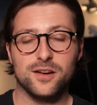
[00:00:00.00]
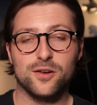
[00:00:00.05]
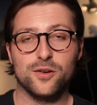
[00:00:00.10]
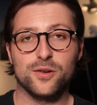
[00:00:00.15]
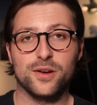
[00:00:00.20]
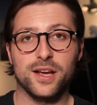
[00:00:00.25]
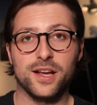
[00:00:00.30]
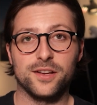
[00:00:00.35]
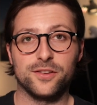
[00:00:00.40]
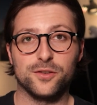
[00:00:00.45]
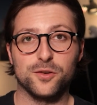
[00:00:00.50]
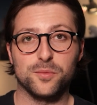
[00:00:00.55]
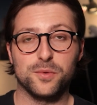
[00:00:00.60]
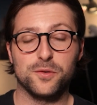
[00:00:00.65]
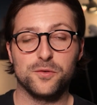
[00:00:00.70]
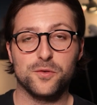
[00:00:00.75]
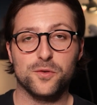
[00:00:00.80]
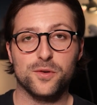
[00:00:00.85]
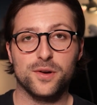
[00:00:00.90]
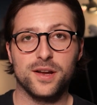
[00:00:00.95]
Okay, so
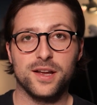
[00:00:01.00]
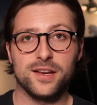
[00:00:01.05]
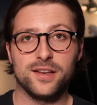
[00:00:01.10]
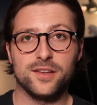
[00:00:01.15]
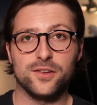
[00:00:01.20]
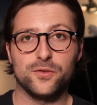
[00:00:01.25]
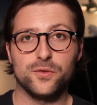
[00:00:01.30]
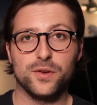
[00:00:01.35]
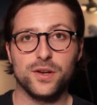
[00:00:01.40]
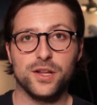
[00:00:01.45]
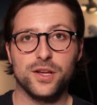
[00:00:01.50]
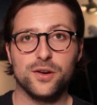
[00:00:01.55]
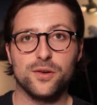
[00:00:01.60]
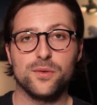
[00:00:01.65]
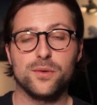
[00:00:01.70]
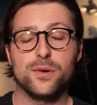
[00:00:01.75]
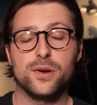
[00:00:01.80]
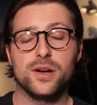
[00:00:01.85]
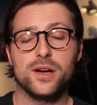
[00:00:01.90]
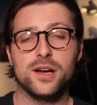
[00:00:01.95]
before I end this
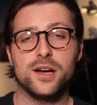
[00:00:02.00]
video,